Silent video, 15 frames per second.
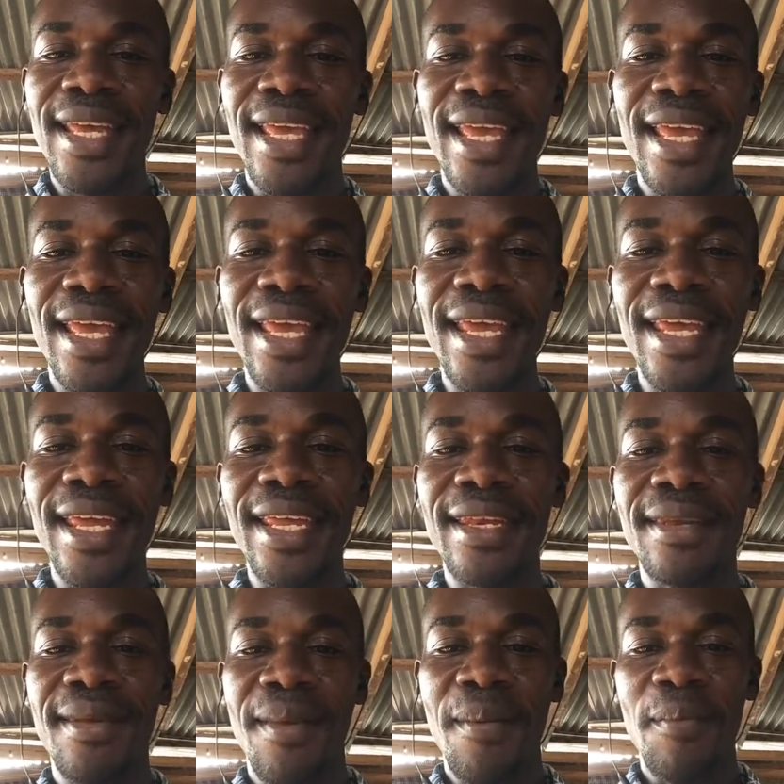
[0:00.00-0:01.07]

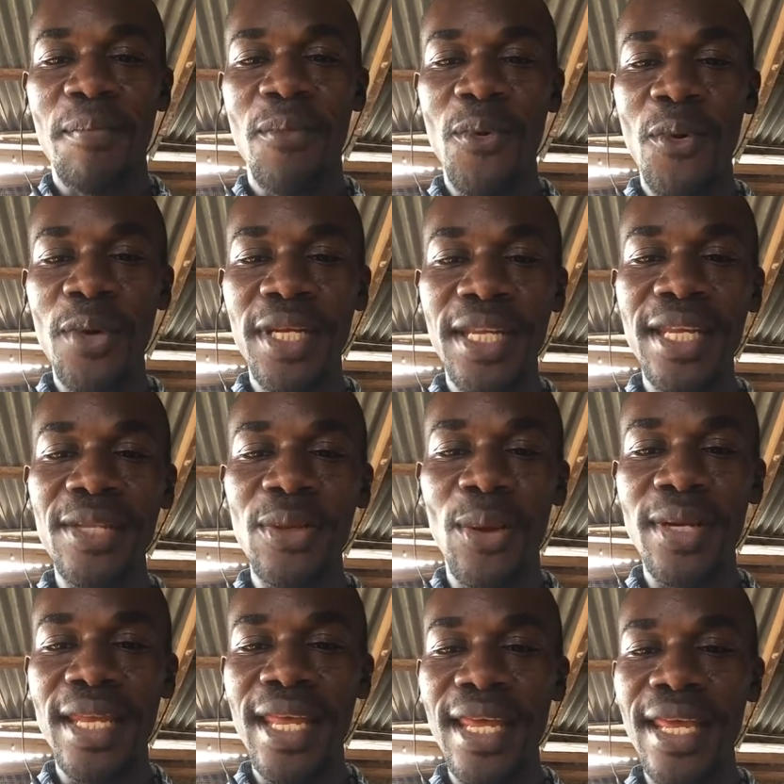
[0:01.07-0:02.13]
in brooding your
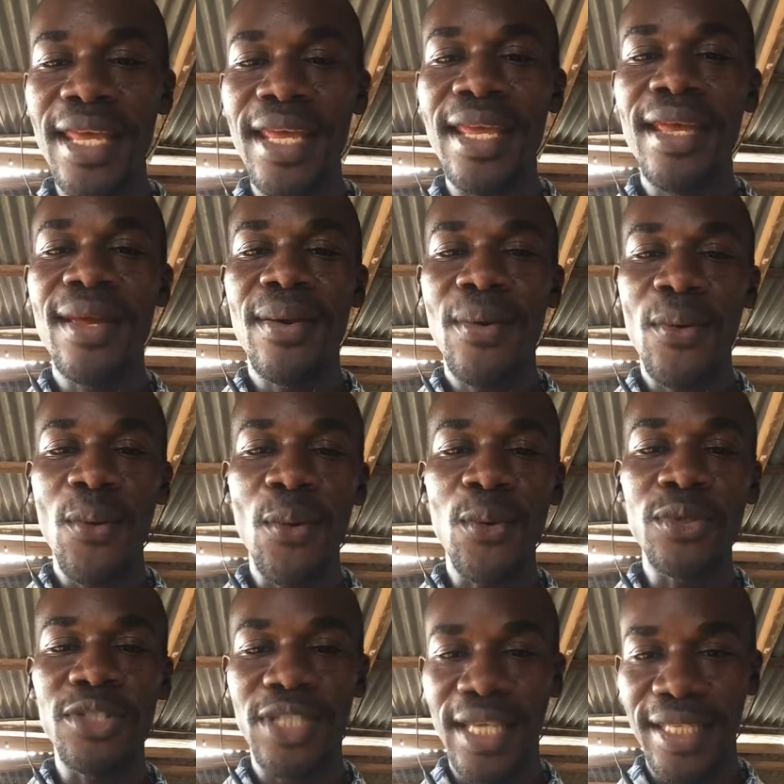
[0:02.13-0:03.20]
day-old
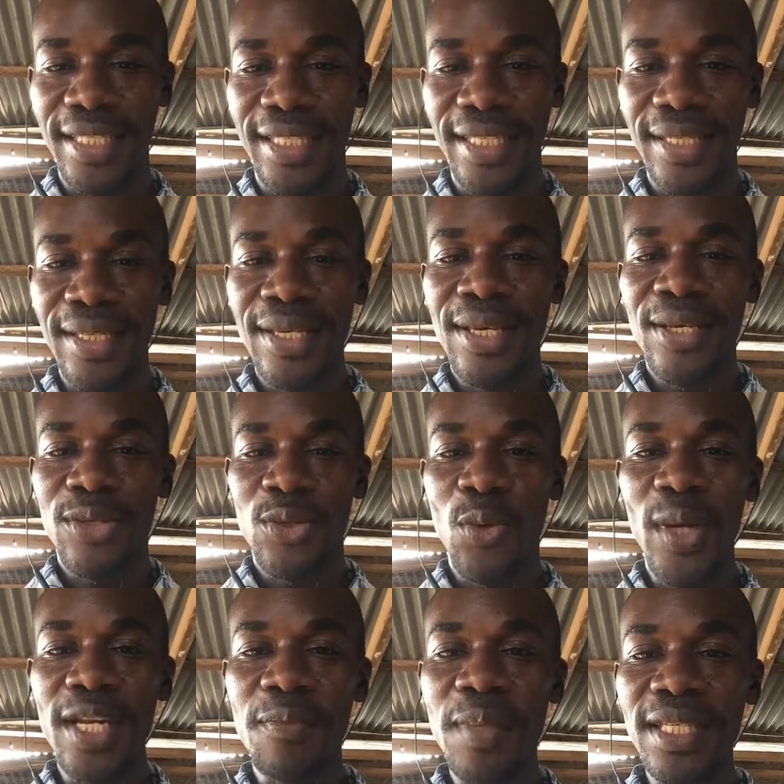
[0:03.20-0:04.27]
chicks. So
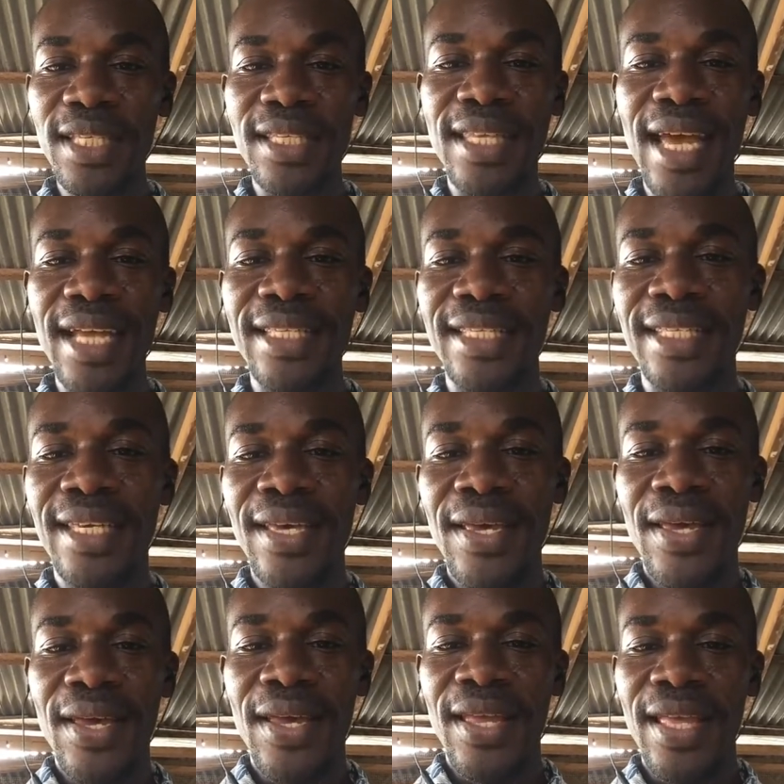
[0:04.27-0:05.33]
what it means is that
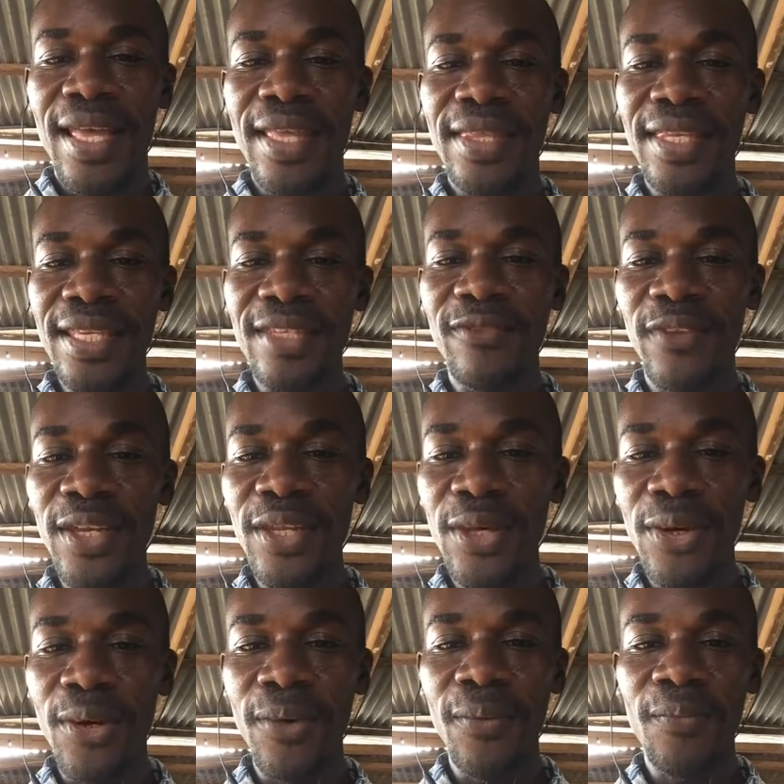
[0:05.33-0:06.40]
in this
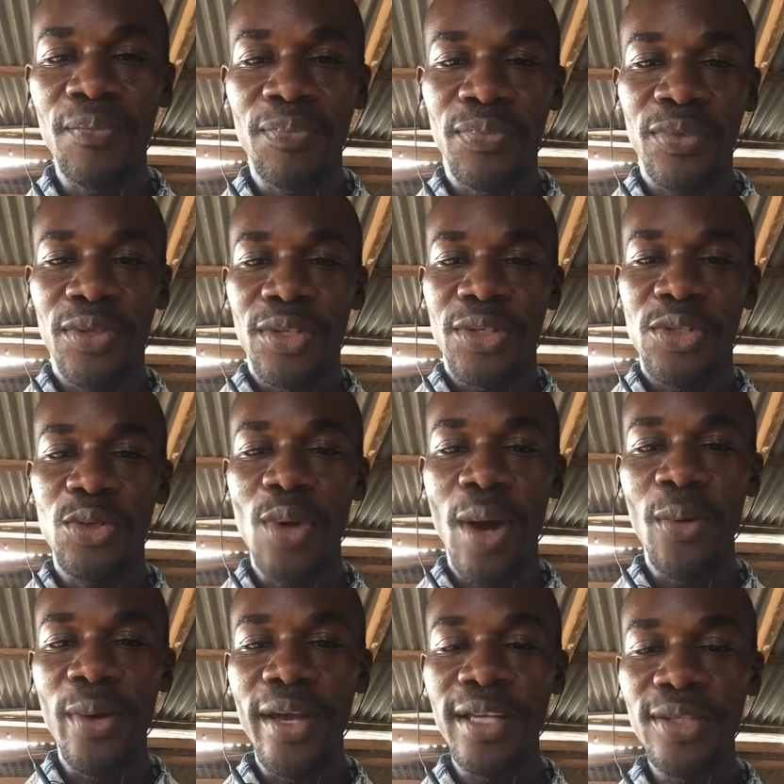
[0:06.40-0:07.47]
video you are
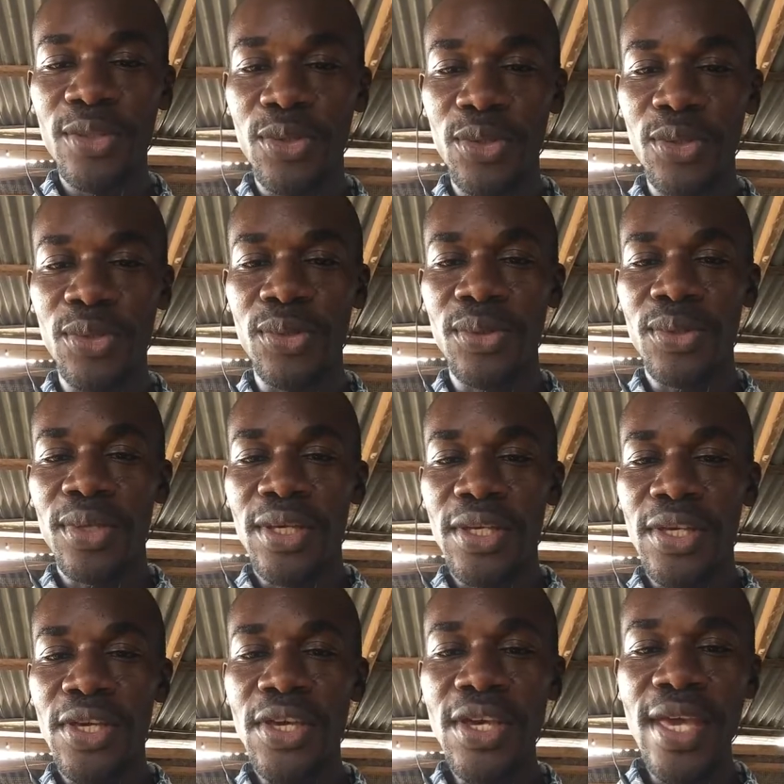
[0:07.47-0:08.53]
going to
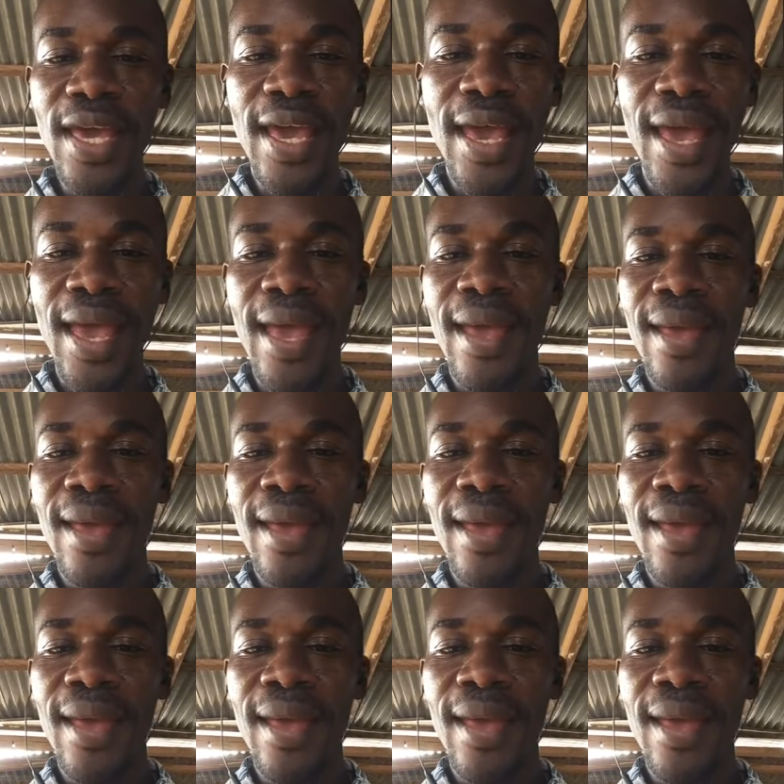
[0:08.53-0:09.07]
hear